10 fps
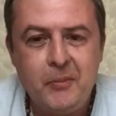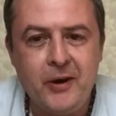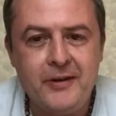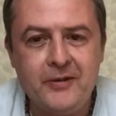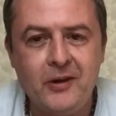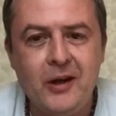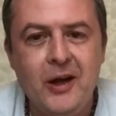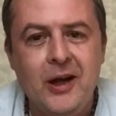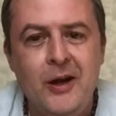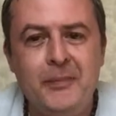But I thought
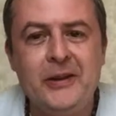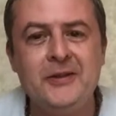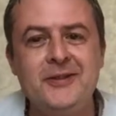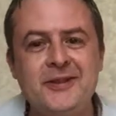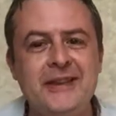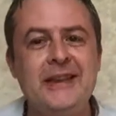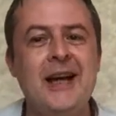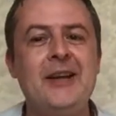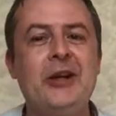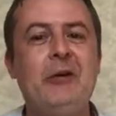it would be good to see
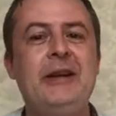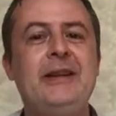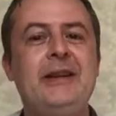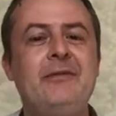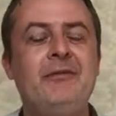Lando in